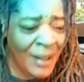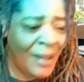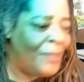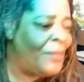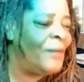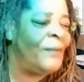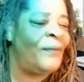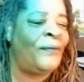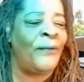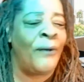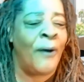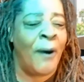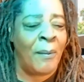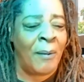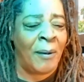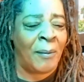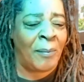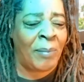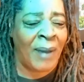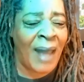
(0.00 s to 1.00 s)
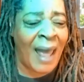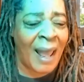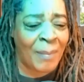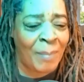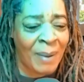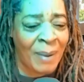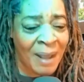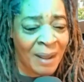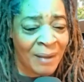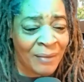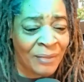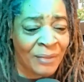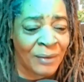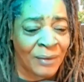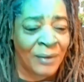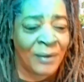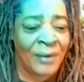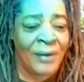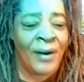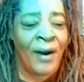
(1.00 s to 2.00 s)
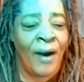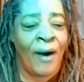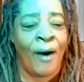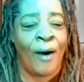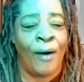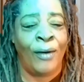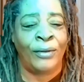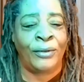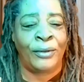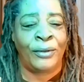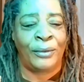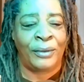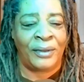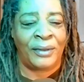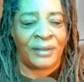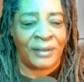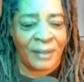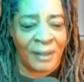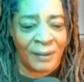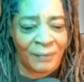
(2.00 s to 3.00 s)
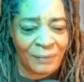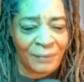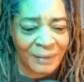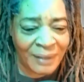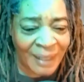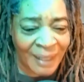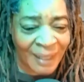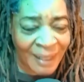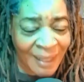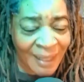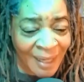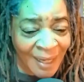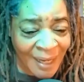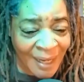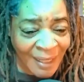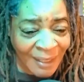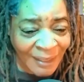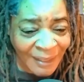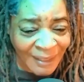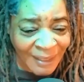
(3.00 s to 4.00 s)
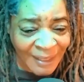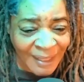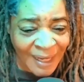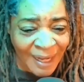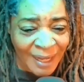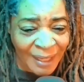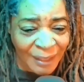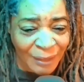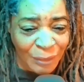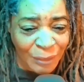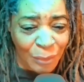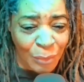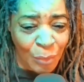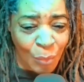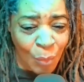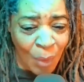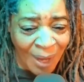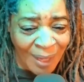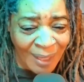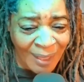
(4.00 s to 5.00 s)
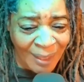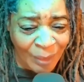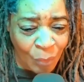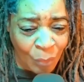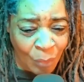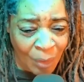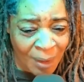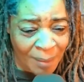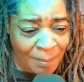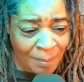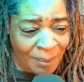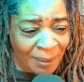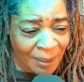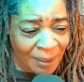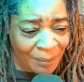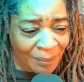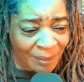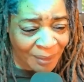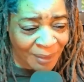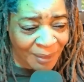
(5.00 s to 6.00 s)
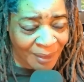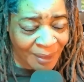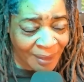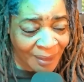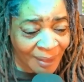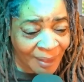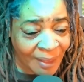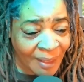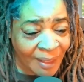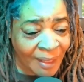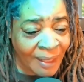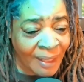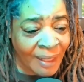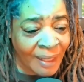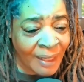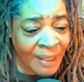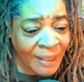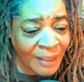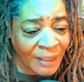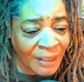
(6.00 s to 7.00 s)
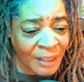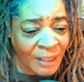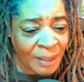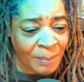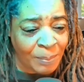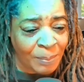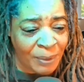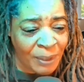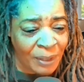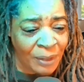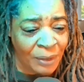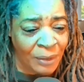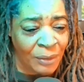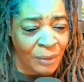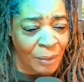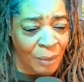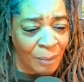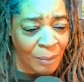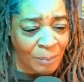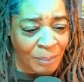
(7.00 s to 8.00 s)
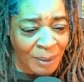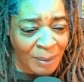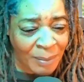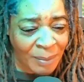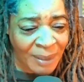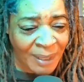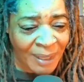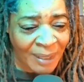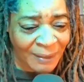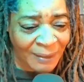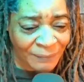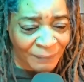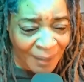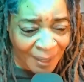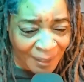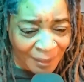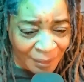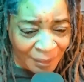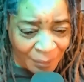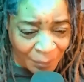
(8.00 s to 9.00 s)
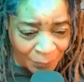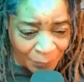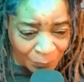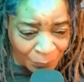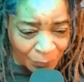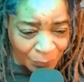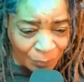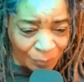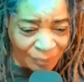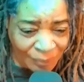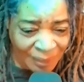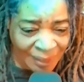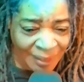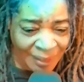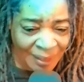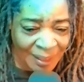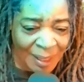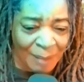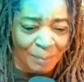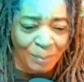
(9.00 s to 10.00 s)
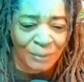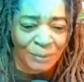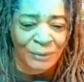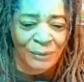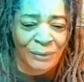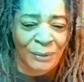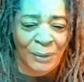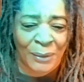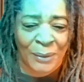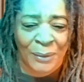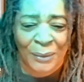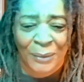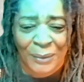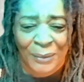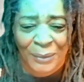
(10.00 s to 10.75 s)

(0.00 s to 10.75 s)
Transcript: the former Black Panther also discovered that she had two white grandparents. She appeared on PBS Finding Your Roots in an episode